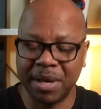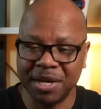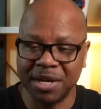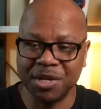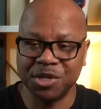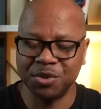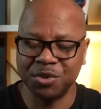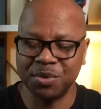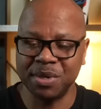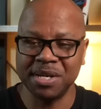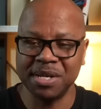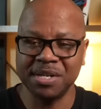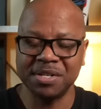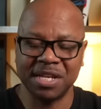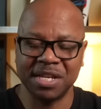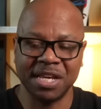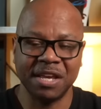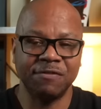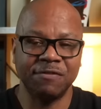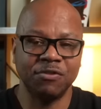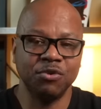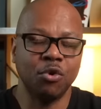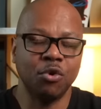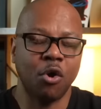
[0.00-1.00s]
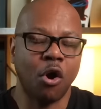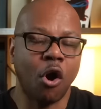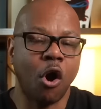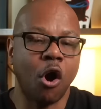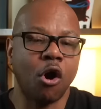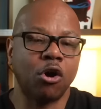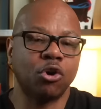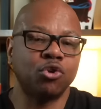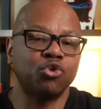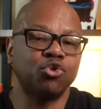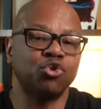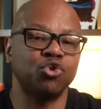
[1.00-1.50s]
issue is if you
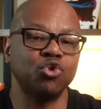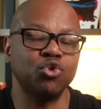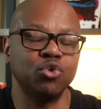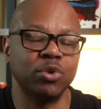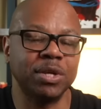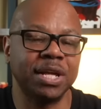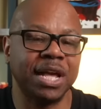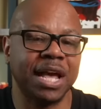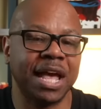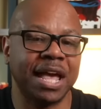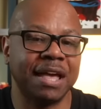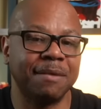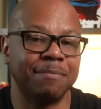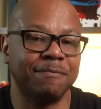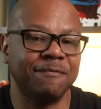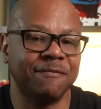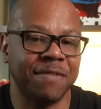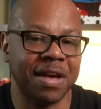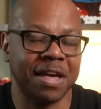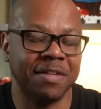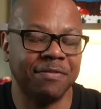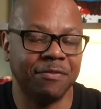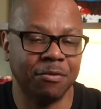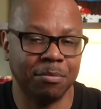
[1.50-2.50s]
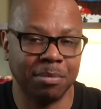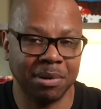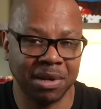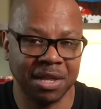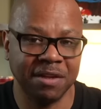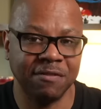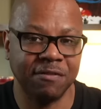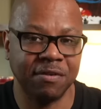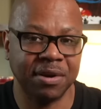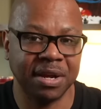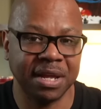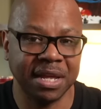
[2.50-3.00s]
are truly a faithful
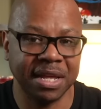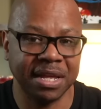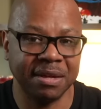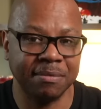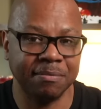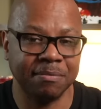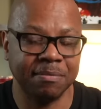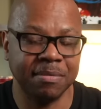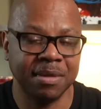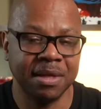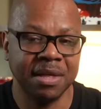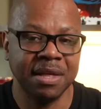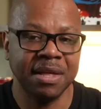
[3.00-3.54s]
believer in Him,